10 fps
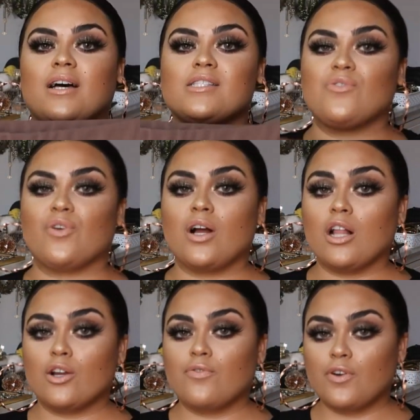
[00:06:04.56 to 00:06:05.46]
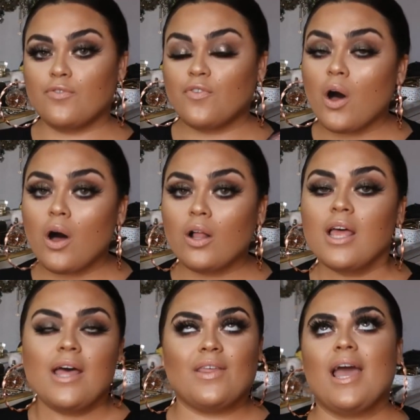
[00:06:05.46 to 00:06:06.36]
get a different color for
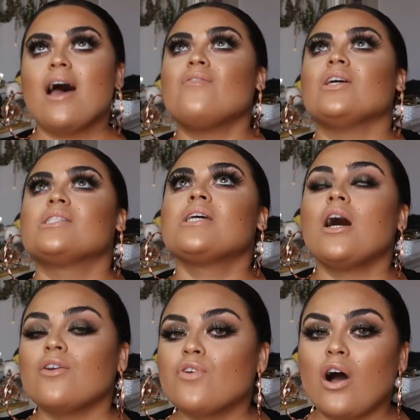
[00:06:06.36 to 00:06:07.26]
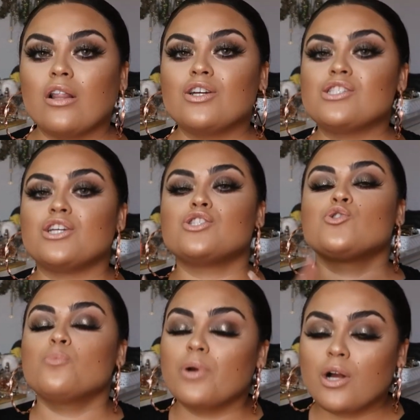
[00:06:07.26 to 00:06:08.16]
fall. They have a ton of colors. They're
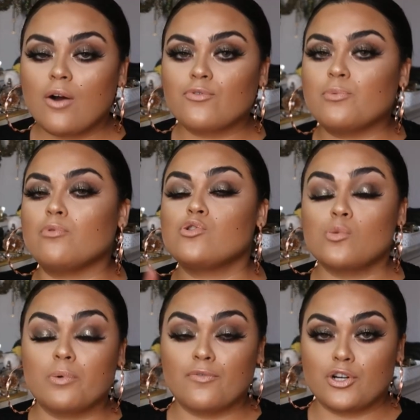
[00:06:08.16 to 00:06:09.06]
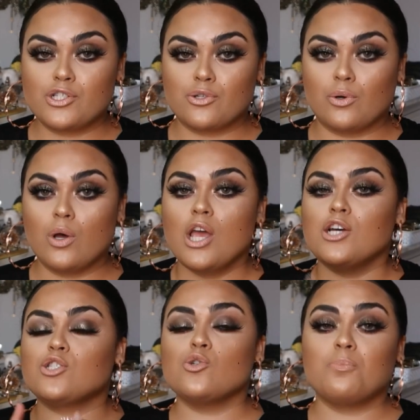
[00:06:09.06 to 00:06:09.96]
super comfortable, super versatile,
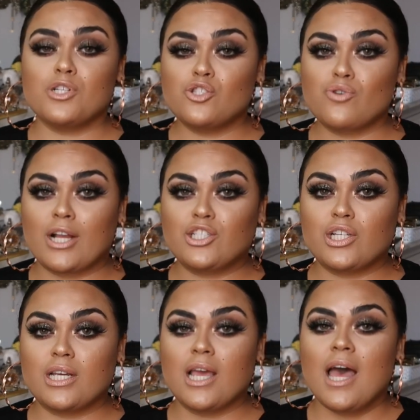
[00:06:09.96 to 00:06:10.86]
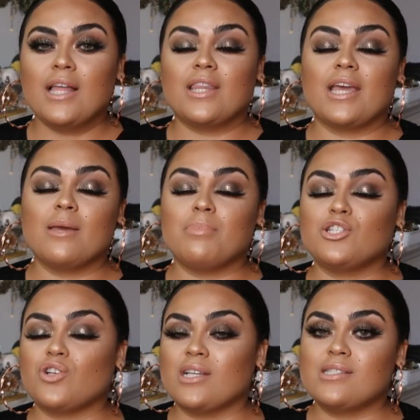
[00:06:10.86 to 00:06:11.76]
super stretchy. They can be
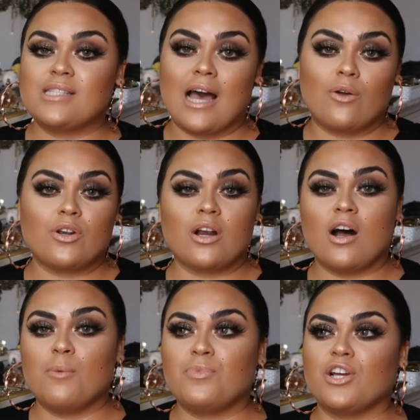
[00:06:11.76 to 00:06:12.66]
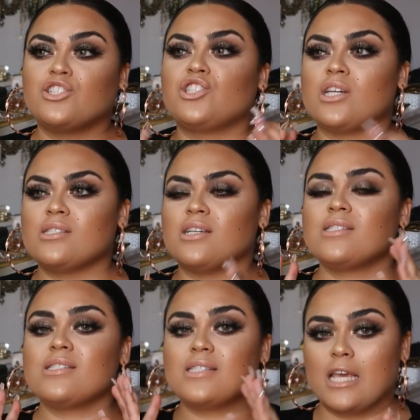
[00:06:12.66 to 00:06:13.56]
dressed down or up. They're just a
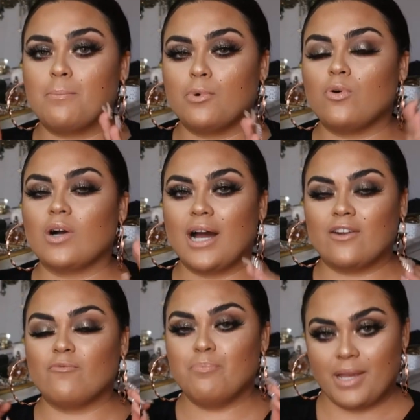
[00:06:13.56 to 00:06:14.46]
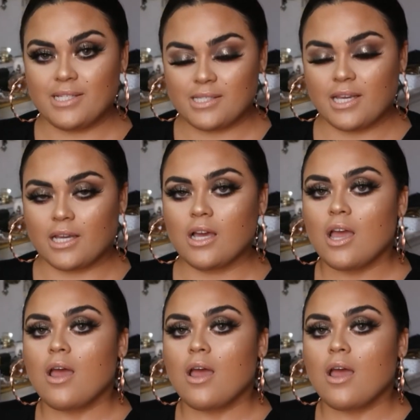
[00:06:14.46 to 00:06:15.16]
staple kind of basic